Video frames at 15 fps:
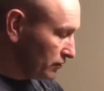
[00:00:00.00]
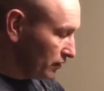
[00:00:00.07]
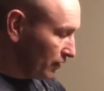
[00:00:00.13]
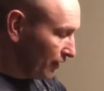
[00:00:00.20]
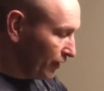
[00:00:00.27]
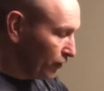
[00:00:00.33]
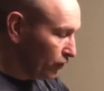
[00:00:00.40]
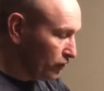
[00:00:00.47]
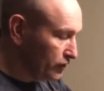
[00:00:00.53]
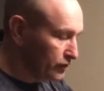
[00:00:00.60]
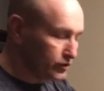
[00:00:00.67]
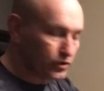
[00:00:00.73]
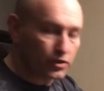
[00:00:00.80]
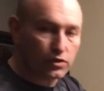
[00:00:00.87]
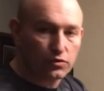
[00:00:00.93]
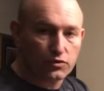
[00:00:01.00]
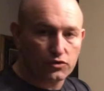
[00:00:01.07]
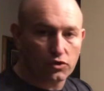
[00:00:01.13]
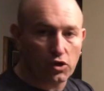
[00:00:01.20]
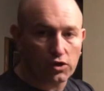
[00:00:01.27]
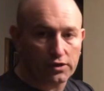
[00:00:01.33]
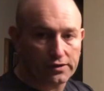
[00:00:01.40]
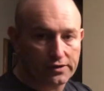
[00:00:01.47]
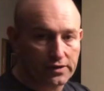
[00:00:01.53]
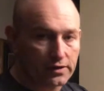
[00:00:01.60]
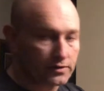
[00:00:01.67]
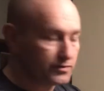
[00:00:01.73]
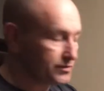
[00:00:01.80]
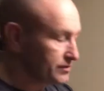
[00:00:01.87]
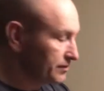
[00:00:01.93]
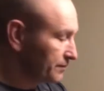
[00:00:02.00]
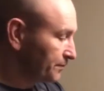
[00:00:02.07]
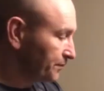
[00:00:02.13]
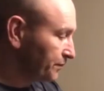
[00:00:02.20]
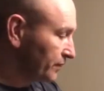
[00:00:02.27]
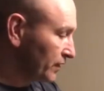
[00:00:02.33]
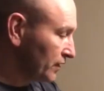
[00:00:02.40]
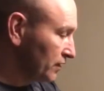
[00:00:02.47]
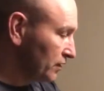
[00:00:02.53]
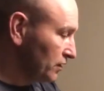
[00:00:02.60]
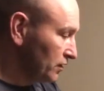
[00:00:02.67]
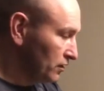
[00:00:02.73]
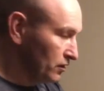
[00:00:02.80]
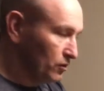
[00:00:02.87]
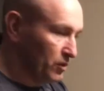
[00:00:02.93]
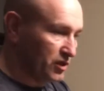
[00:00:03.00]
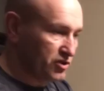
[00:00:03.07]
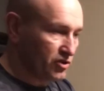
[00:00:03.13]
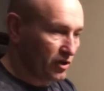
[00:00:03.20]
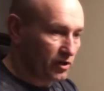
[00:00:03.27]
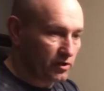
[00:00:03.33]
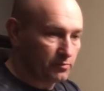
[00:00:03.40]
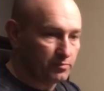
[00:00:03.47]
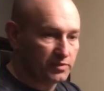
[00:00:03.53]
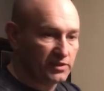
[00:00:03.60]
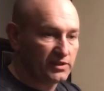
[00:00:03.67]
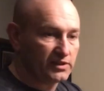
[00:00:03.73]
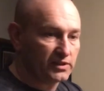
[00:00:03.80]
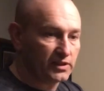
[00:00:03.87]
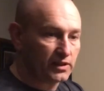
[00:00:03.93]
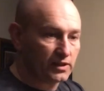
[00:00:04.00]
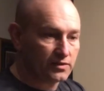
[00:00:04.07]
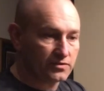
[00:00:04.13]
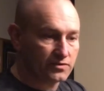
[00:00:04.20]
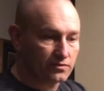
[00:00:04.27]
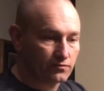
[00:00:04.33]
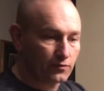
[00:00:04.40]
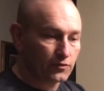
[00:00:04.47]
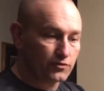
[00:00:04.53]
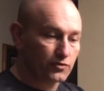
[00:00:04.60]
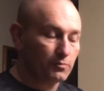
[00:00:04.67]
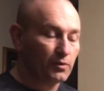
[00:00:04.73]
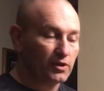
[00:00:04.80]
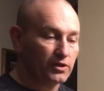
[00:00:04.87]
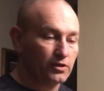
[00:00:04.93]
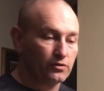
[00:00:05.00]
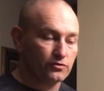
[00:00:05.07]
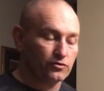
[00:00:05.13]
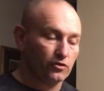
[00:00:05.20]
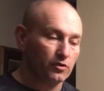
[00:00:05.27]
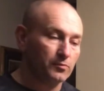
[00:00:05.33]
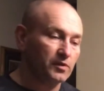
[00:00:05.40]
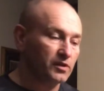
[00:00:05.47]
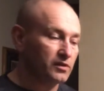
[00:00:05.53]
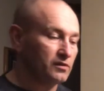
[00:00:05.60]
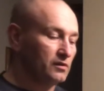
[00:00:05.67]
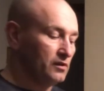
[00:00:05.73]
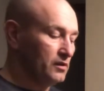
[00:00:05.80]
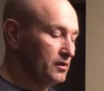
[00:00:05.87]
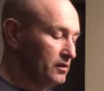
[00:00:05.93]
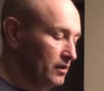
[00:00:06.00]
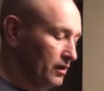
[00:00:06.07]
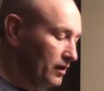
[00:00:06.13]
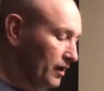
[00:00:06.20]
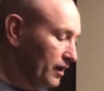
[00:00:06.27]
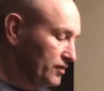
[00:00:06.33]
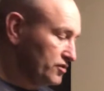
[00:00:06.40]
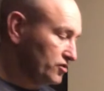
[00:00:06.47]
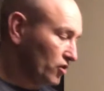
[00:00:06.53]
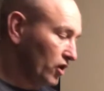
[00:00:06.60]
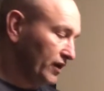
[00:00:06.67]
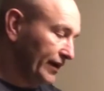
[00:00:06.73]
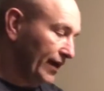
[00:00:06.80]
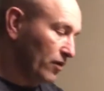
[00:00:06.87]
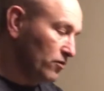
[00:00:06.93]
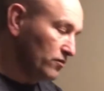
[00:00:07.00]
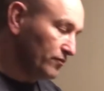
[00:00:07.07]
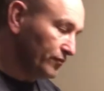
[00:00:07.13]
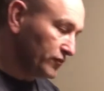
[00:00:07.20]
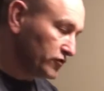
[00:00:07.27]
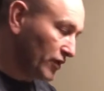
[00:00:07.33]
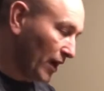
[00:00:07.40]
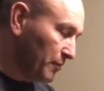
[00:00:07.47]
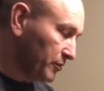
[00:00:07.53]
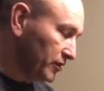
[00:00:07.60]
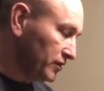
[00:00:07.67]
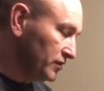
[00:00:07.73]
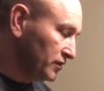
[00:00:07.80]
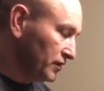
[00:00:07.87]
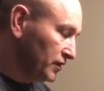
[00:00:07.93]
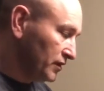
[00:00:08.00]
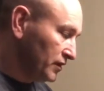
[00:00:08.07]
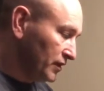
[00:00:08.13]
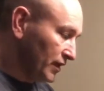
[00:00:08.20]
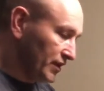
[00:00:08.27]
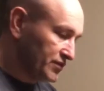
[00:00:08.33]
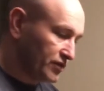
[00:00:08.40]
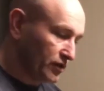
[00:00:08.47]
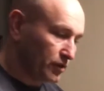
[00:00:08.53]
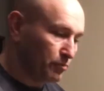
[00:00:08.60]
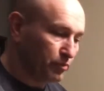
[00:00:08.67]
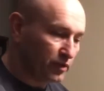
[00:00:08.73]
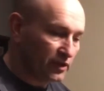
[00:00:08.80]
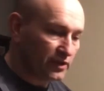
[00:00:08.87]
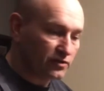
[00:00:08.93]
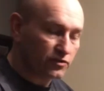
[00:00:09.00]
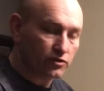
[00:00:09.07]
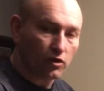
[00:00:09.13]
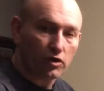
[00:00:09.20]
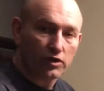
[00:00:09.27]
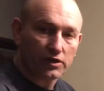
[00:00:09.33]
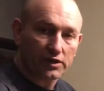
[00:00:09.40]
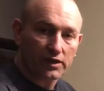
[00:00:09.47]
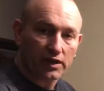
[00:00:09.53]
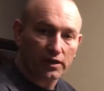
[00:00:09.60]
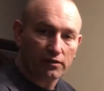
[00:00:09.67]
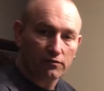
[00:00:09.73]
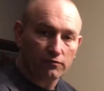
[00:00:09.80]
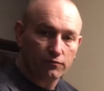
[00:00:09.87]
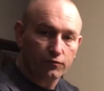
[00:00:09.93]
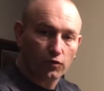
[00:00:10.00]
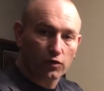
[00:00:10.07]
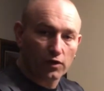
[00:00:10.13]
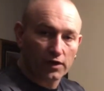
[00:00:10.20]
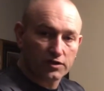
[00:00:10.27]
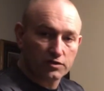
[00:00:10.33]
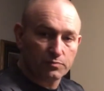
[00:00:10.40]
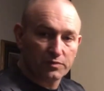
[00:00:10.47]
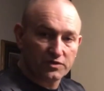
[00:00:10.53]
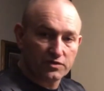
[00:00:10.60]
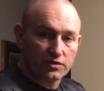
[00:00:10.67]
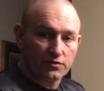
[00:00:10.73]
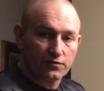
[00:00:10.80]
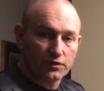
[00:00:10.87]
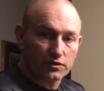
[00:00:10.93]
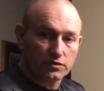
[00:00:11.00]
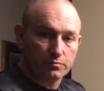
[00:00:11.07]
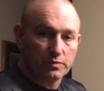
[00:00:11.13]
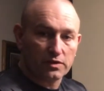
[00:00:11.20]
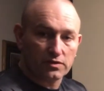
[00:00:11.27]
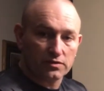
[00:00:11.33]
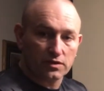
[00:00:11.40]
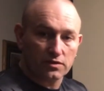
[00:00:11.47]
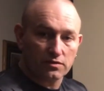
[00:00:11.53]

I ordered 2 starter kits, which are complete kits for somebody who's going to be starting out trapping. It's a complete starter kit for a specific species